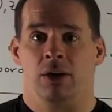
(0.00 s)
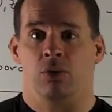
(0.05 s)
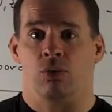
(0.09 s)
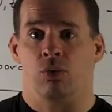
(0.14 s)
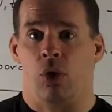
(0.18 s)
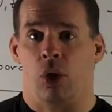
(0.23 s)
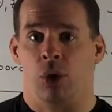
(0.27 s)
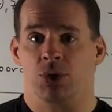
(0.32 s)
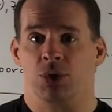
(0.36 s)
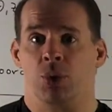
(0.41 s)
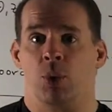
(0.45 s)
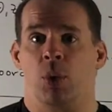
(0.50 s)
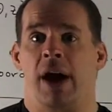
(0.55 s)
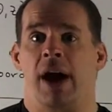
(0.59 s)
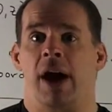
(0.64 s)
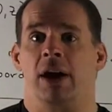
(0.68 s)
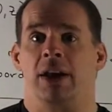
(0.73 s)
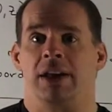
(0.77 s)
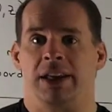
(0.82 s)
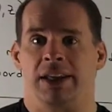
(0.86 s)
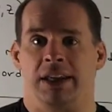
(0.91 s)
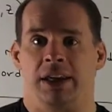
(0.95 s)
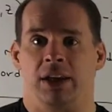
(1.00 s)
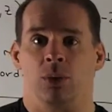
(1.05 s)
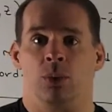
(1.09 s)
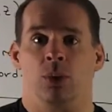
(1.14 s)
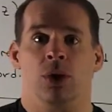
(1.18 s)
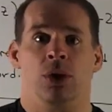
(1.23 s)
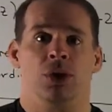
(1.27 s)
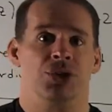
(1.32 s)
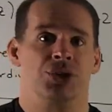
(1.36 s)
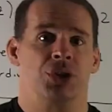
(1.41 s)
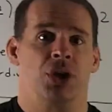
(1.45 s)
rho squared
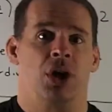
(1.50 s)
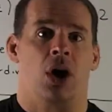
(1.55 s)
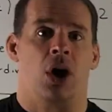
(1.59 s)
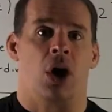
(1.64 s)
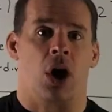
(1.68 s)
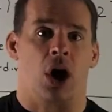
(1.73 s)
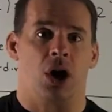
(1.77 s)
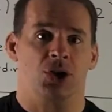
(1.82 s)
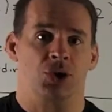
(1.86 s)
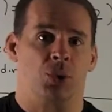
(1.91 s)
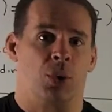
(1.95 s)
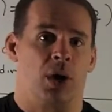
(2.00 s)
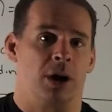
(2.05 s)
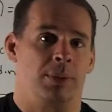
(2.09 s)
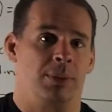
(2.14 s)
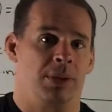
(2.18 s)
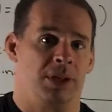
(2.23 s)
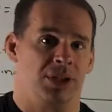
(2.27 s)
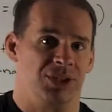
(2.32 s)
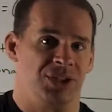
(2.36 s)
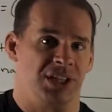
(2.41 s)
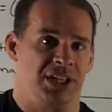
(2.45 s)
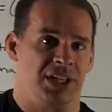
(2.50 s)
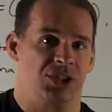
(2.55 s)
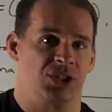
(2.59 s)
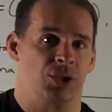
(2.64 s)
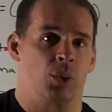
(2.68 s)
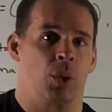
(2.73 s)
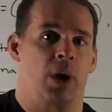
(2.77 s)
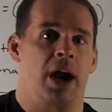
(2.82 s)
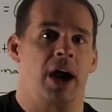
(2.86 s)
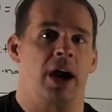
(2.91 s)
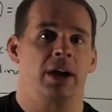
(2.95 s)
equals r squared plus z
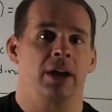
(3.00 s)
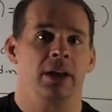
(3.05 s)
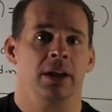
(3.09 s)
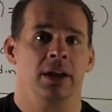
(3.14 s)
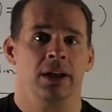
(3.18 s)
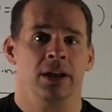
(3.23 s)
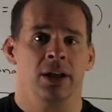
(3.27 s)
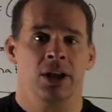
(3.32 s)
squared,